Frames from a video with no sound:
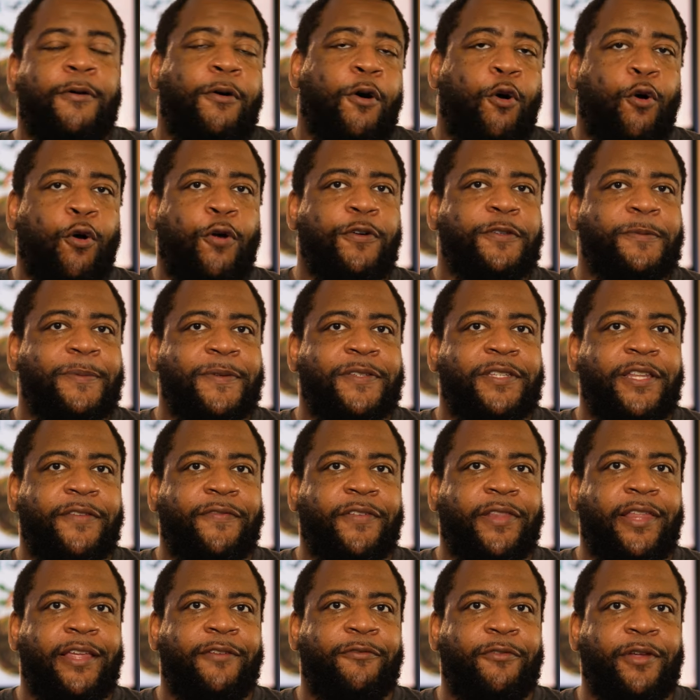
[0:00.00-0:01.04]
or
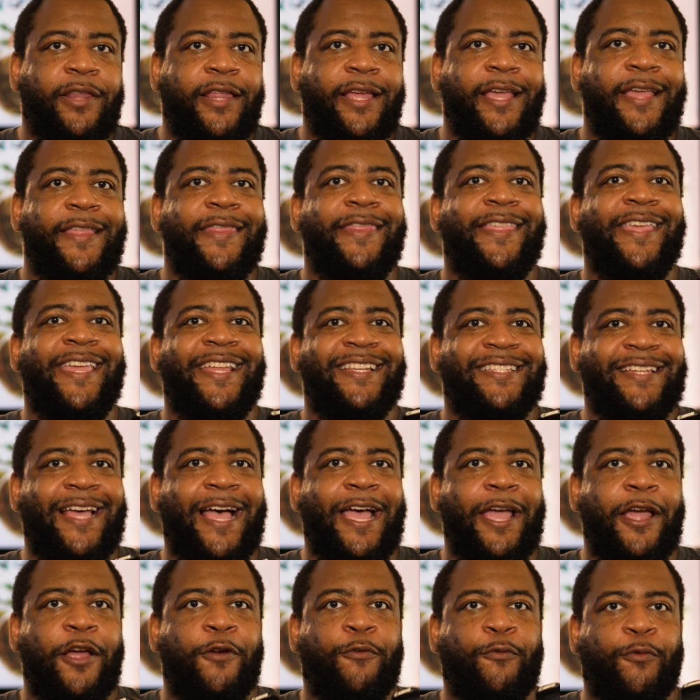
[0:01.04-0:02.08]
specifically really the
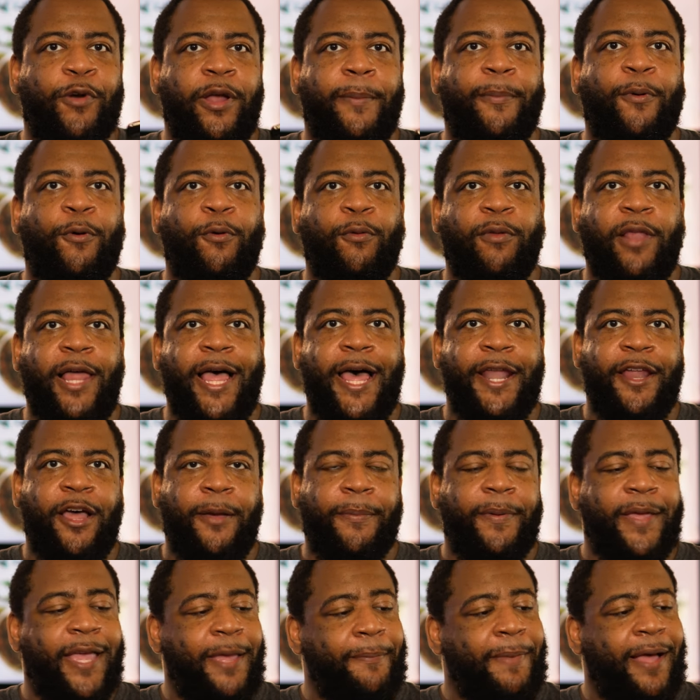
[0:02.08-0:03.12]
entire Rebel
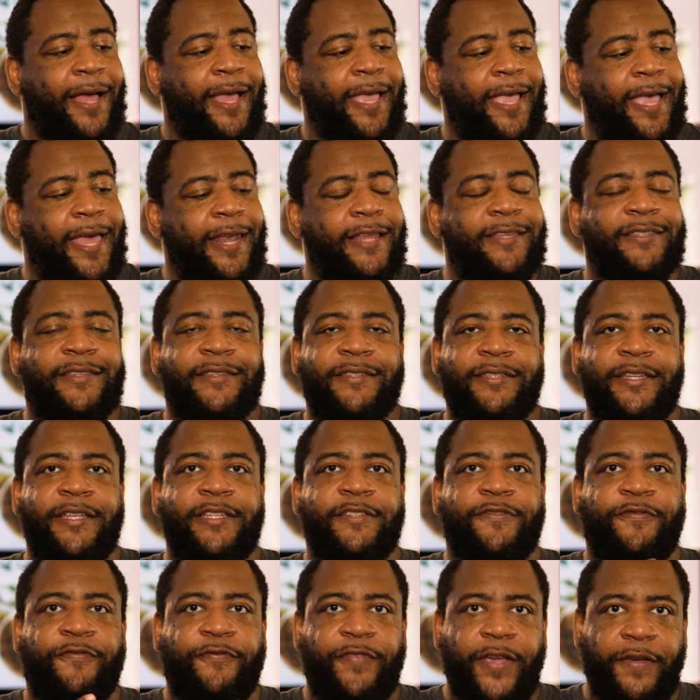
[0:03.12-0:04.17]
lineup. In my hand is the
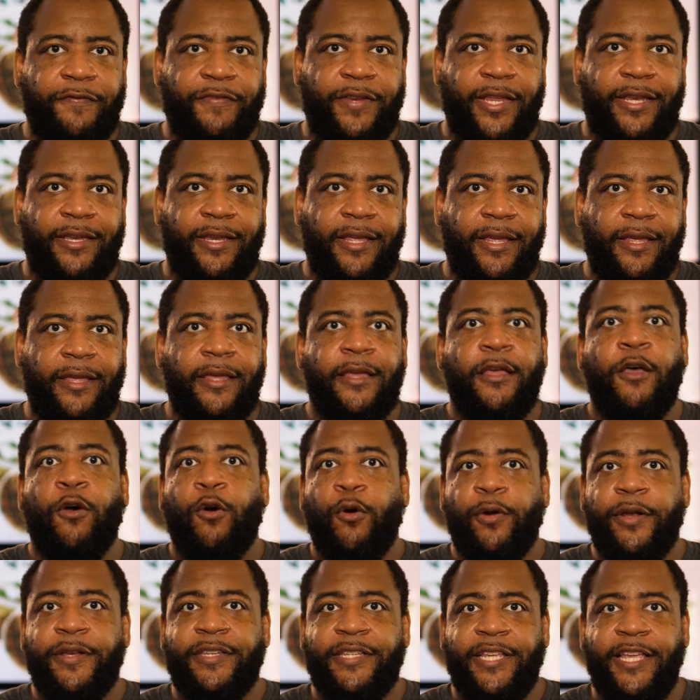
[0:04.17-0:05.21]
six fifty D
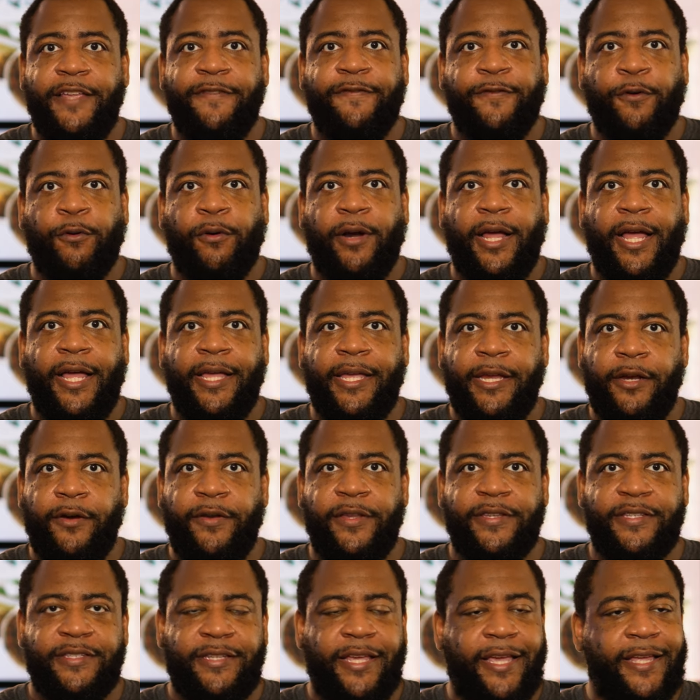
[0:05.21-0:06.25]
or the T four i here in
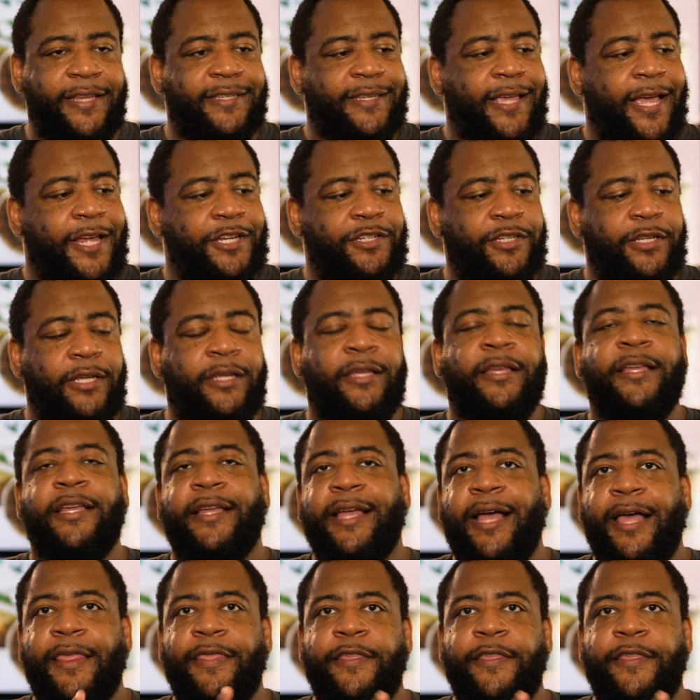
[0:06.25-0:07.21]
the States. I actually got